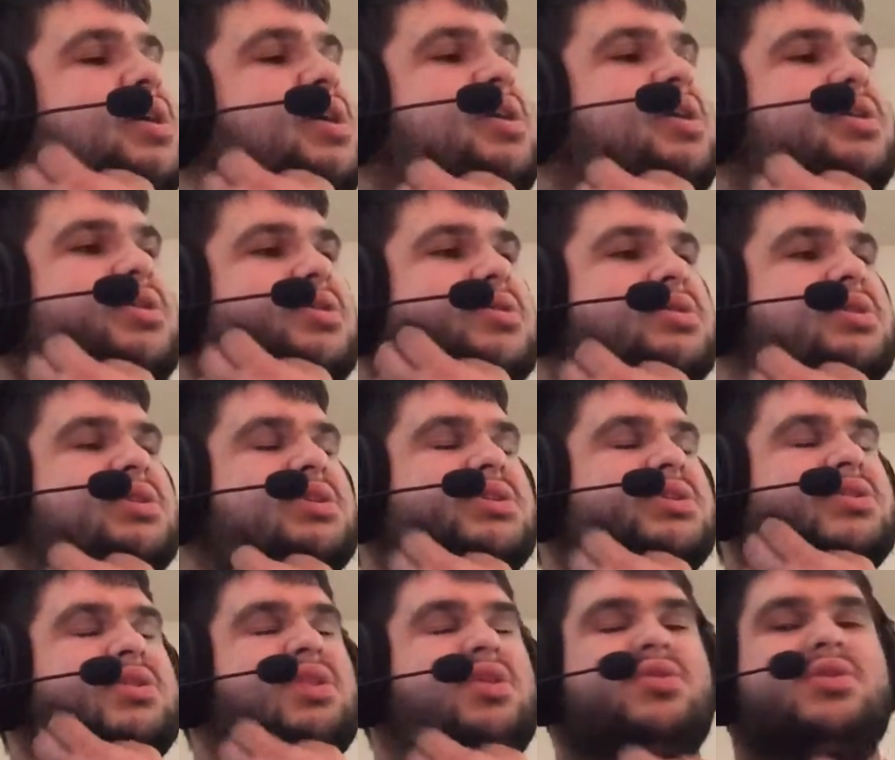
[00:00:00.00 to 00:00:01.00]
oh good
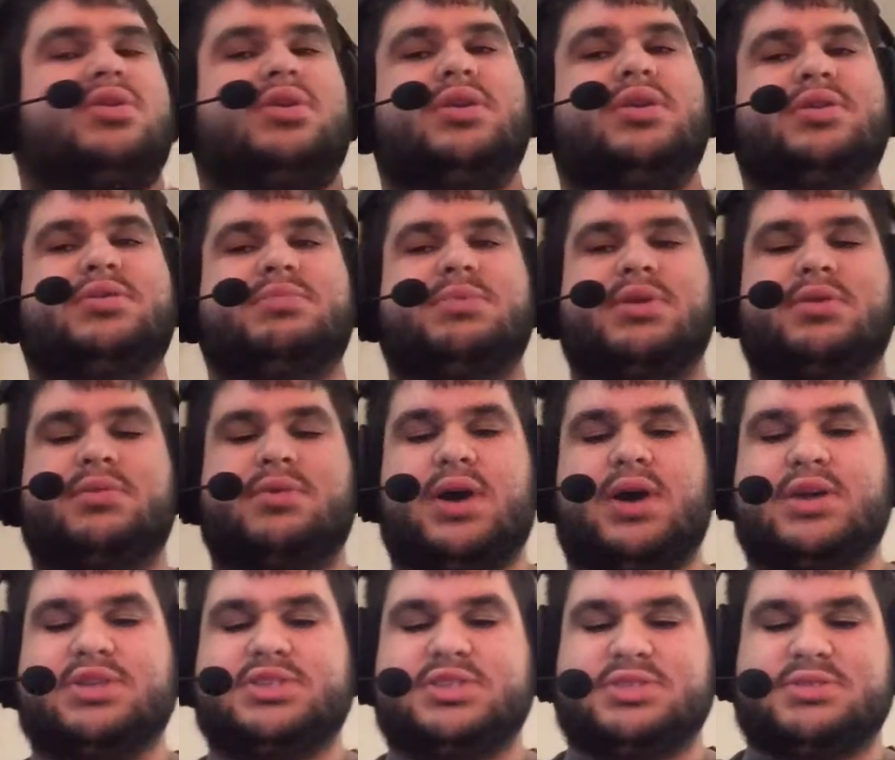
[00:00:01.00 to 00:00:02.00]
lord it's been a
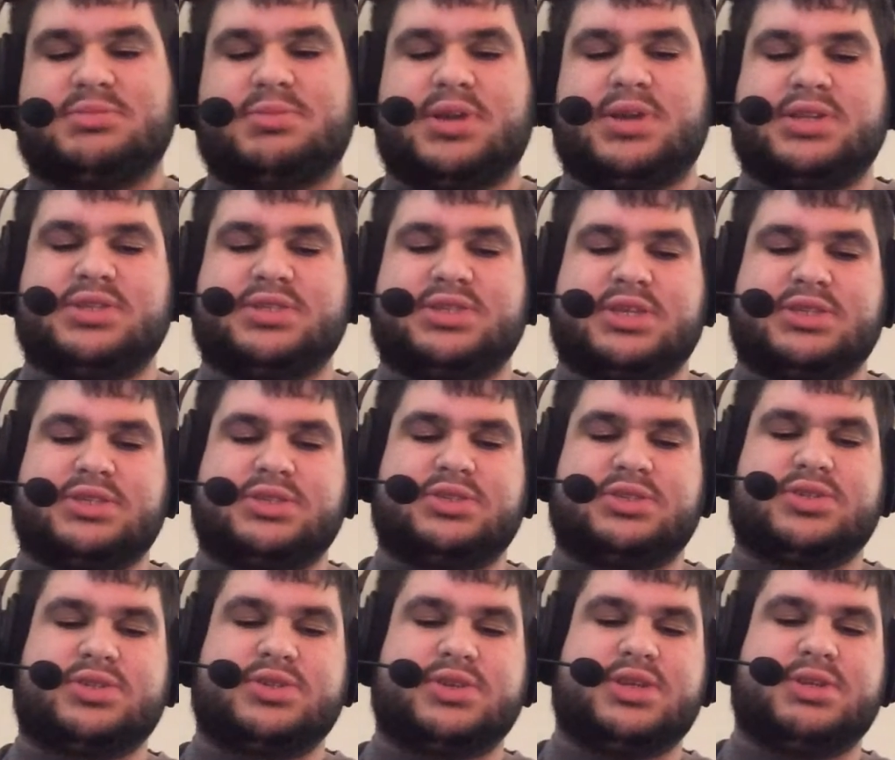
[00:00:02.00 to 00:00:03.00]
while since I played Assassin's
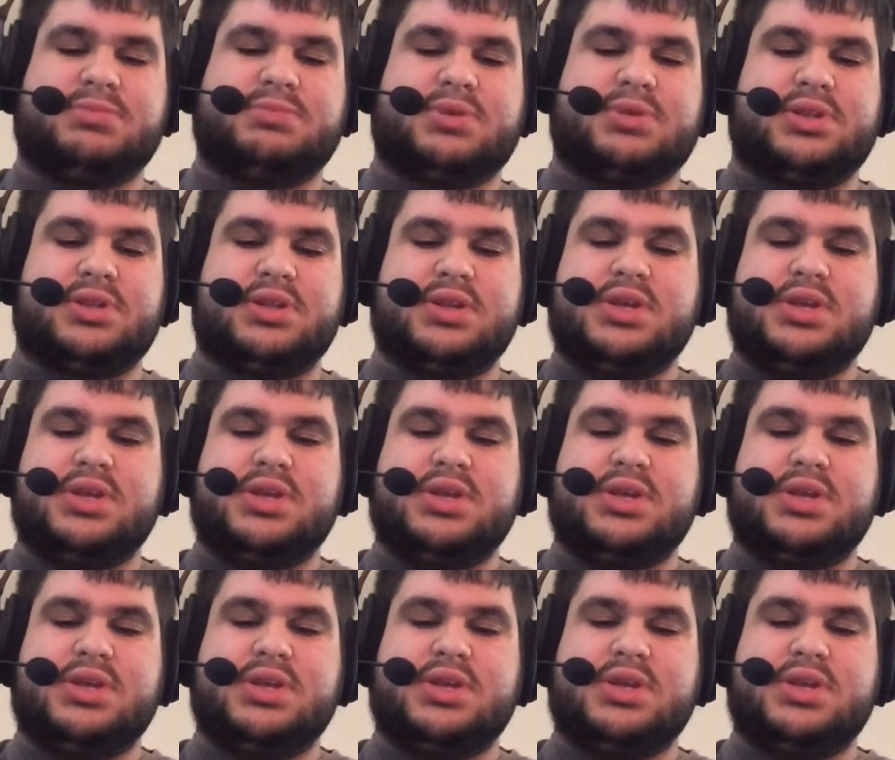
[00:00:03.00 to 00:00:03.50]
Creed but